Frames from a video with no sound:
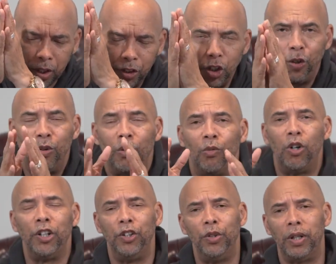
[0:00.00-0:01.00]
So
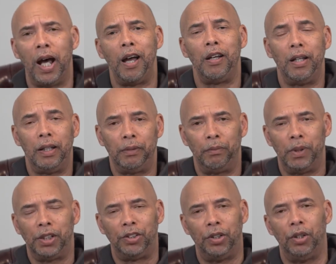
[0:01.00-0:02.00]
what you and I
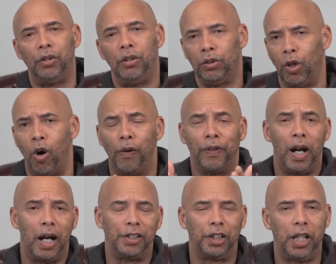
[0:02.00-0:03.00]
must do, go over
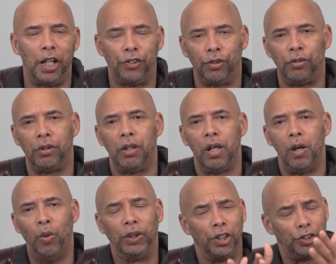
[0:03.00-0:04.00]
our schedule.
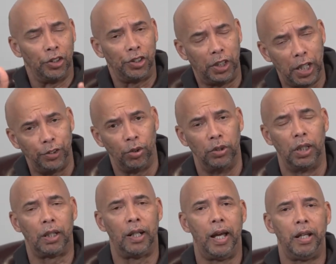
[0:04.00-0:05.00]
What does your schedule
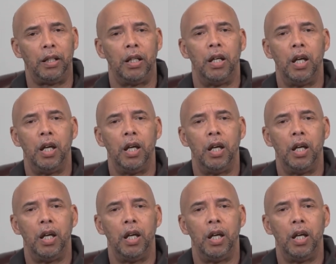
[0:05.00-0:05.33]
look like?